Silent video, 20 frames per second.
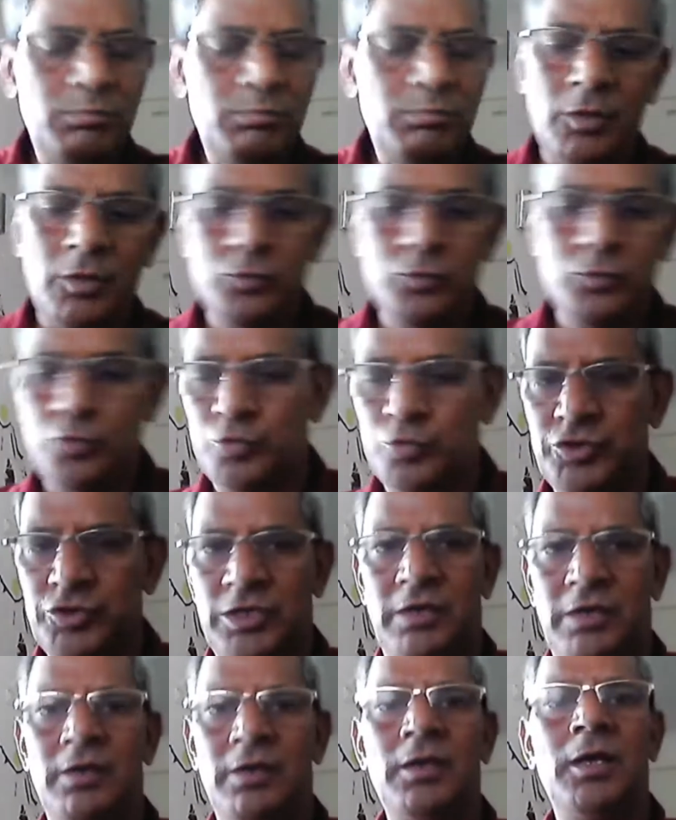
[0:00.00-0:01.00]

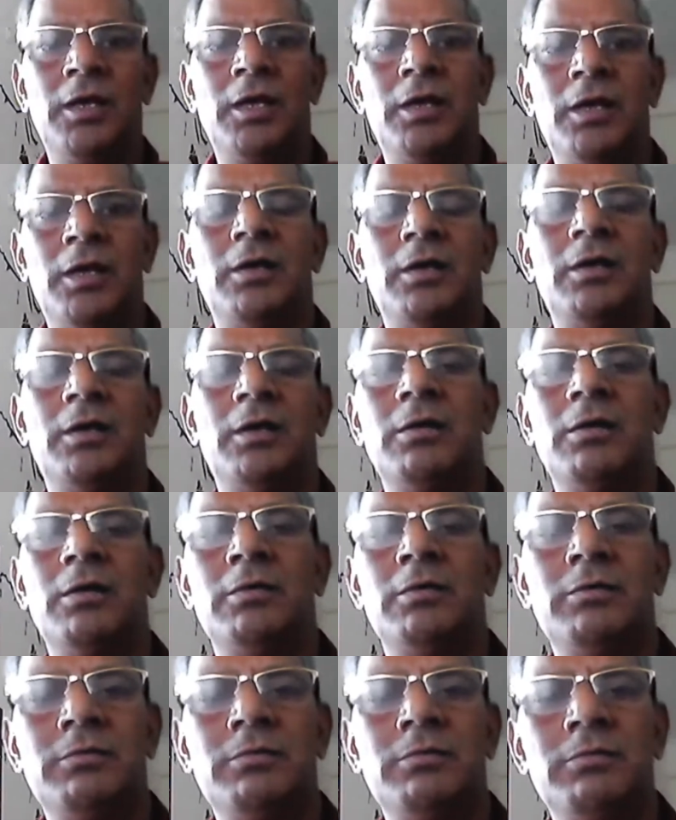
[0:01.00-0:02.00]
social
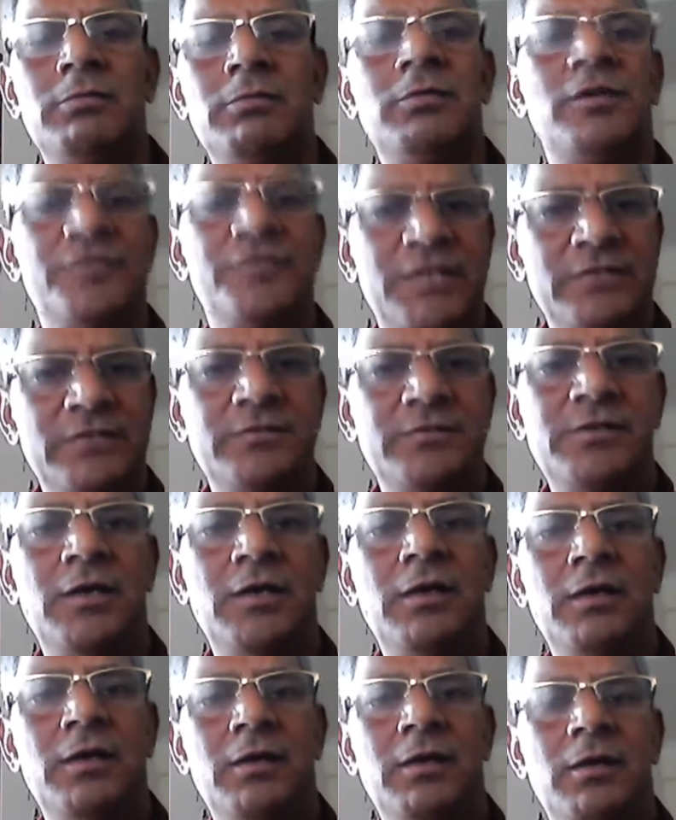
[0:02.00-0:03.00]
context,
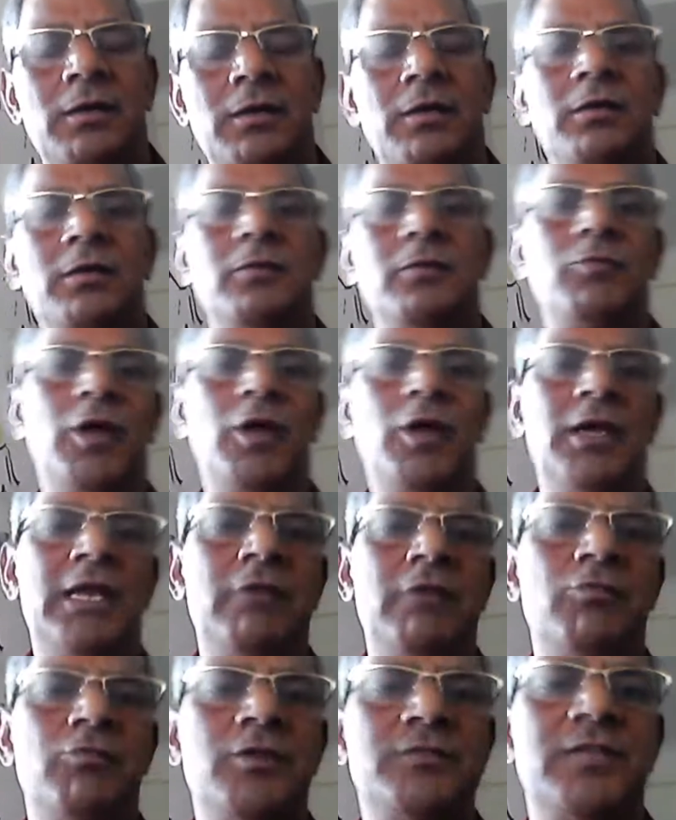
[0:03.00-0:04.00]
one
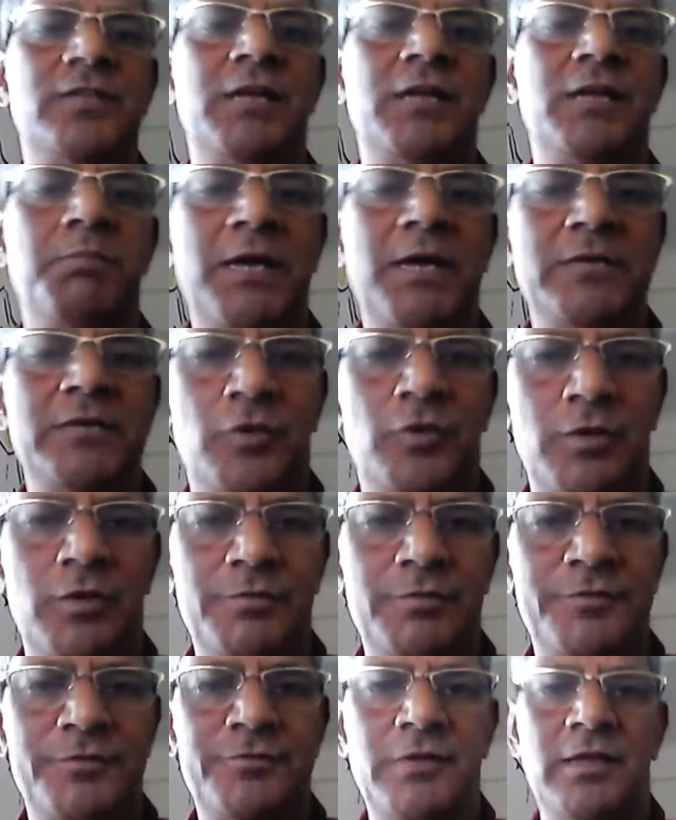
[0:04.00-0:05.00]
language that binds all of us
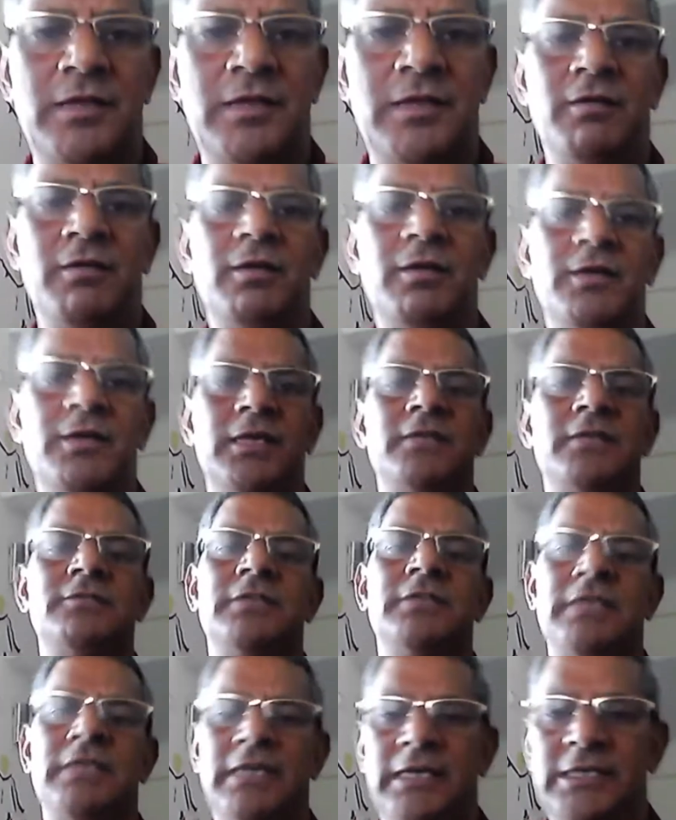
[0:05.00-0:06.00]
together is
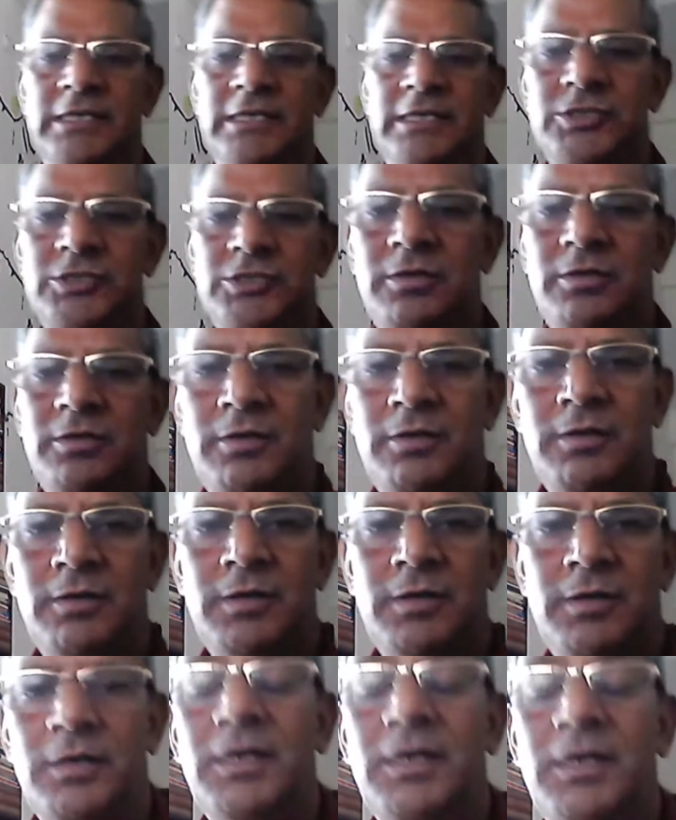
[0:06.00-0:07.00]
English.
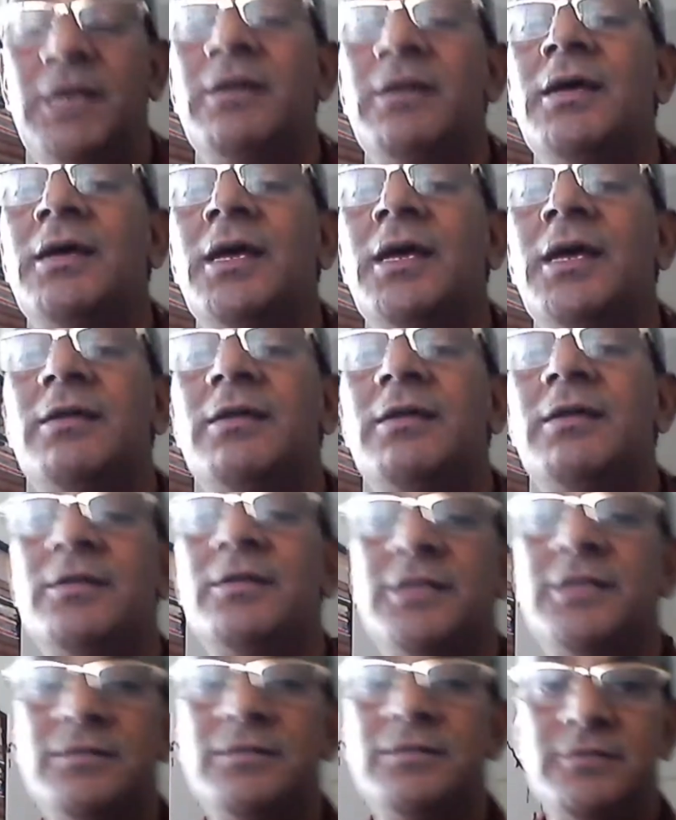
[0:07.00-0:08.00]
And
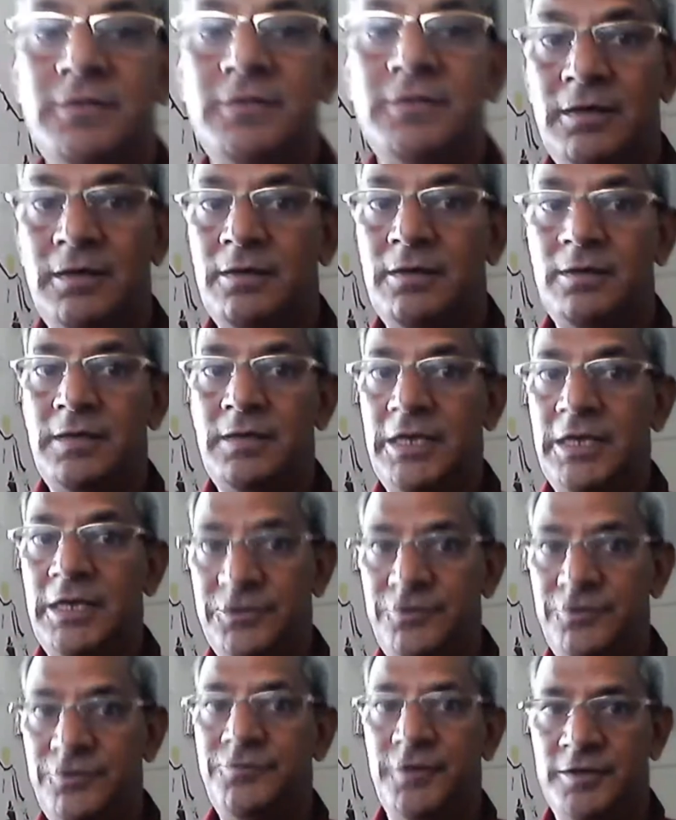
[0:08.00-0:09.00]
this
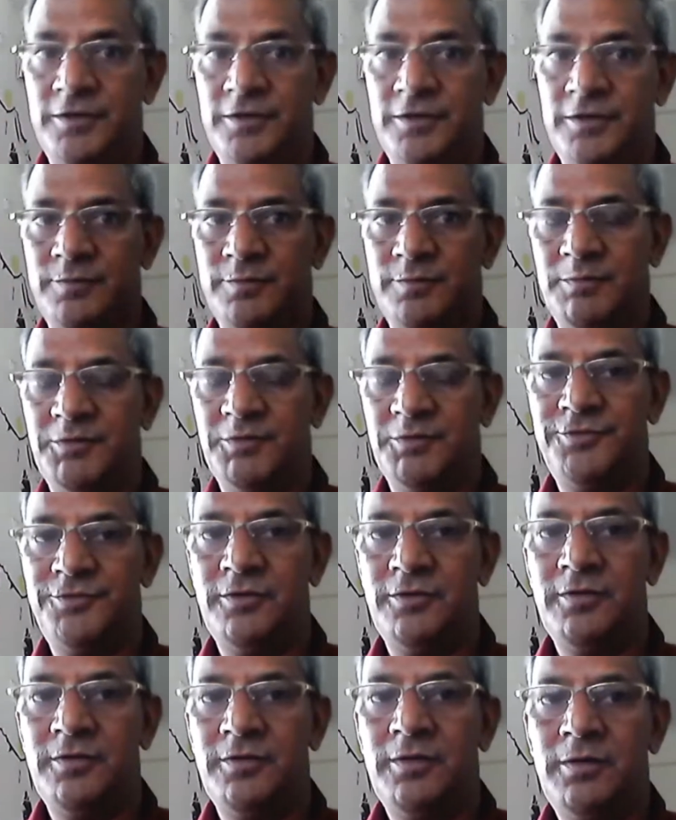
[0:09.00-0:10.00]
interference of the mother tongue
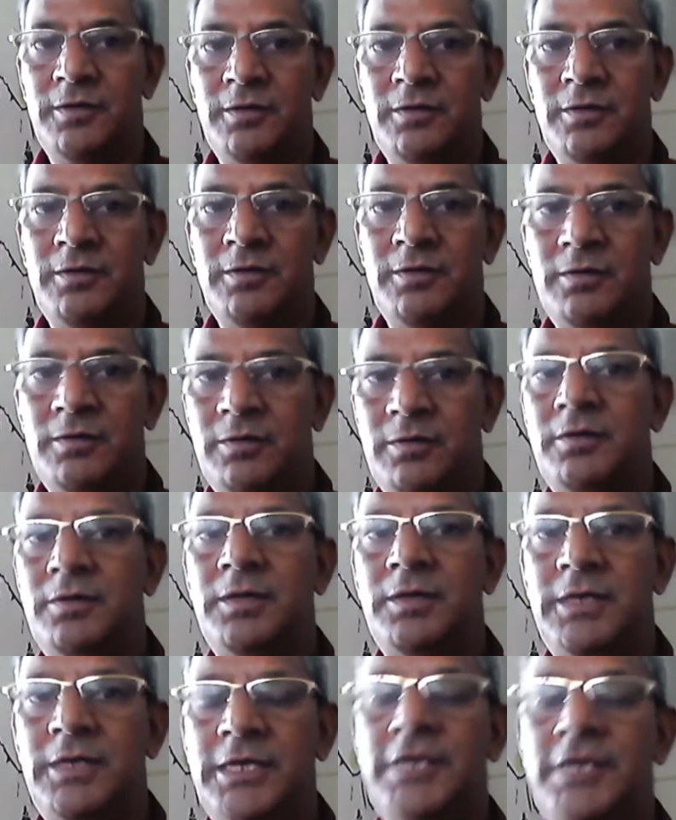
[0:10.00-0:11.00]

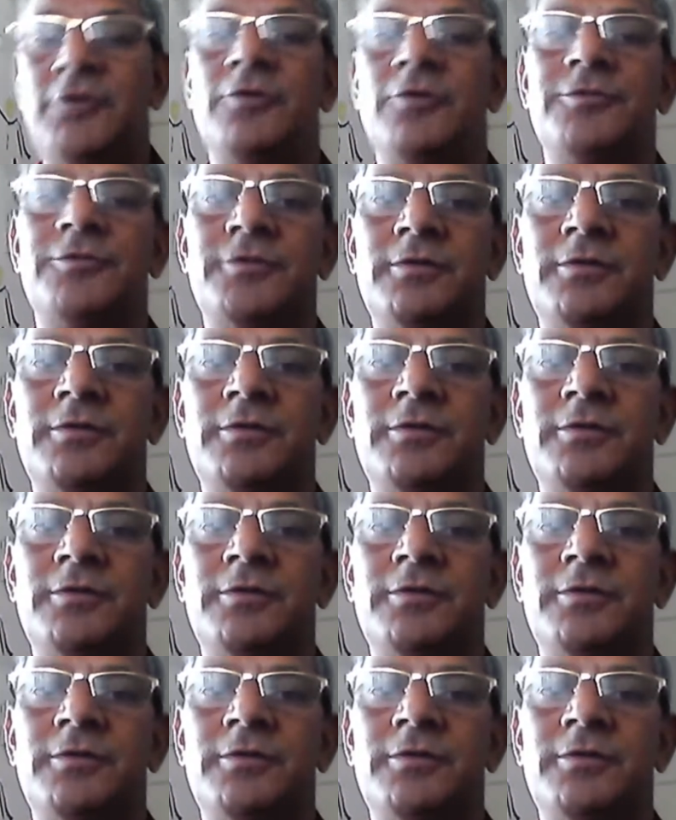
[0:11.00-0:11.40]
cannot